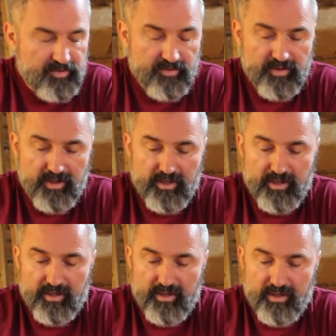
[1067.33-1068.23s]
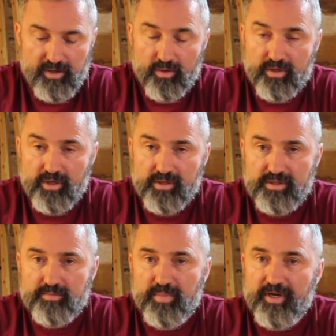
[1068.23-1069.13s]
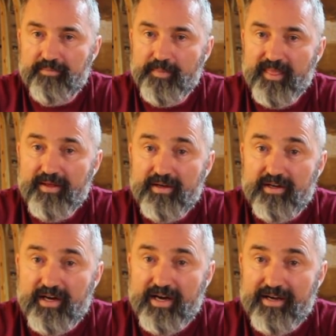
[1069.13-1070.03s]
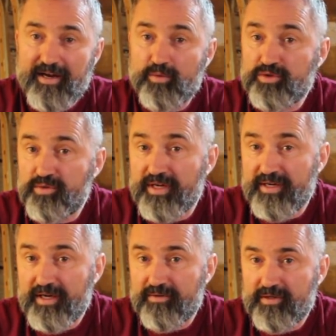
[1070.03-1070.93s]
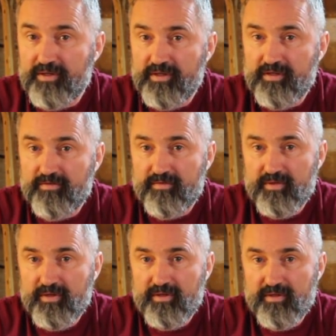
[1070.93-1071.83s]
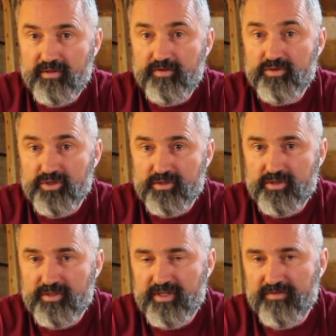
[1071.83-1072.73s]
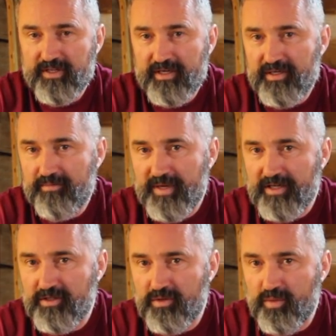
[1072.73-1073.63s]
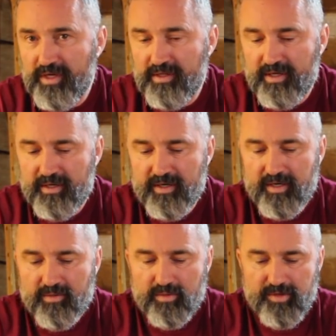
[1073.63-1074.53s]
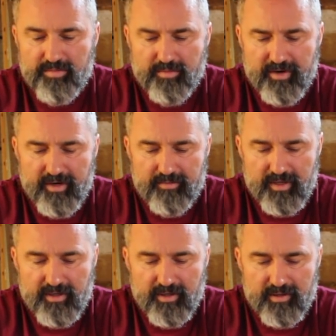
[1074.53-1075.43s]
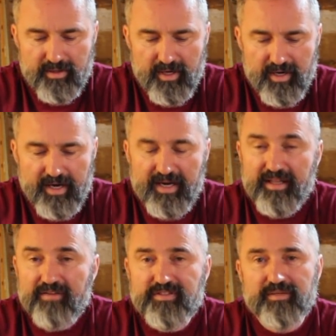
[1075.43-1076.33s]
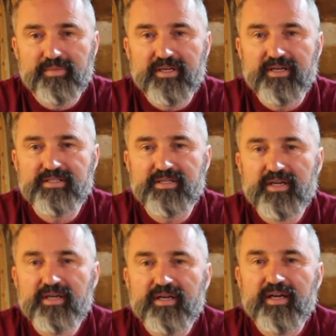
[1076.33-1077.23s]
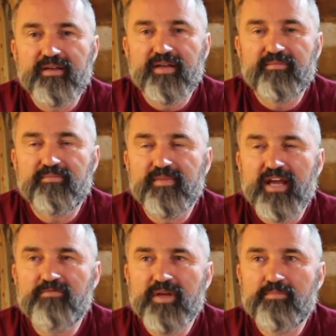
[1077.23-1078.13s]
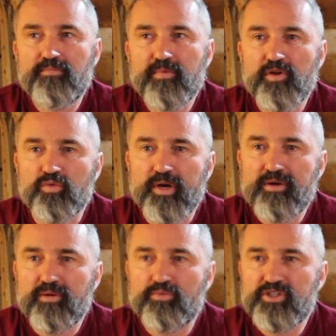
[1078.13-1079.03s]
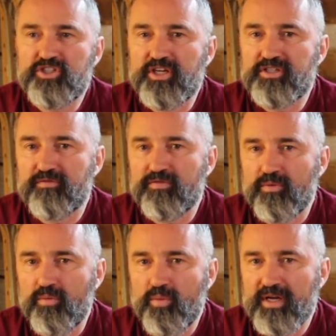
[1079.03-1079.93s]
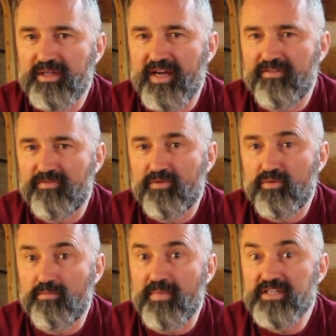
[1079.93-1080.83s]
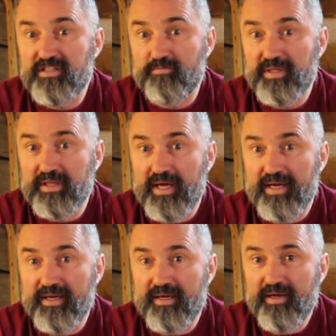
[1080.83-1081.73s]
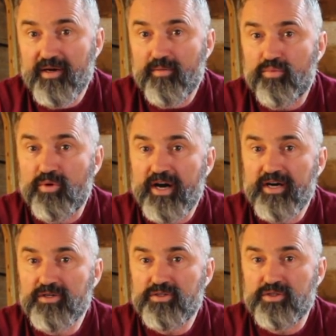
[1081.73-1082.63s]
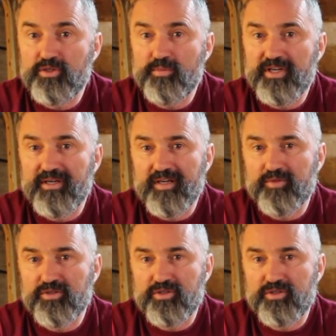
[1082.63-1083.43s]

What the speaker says: the oak galls, but I will do that now in the future. So it's definitely had an impact on the way that I will be preparing my yarn. And I loved it because it gave me greater appreciation for what life must have been like prior to being able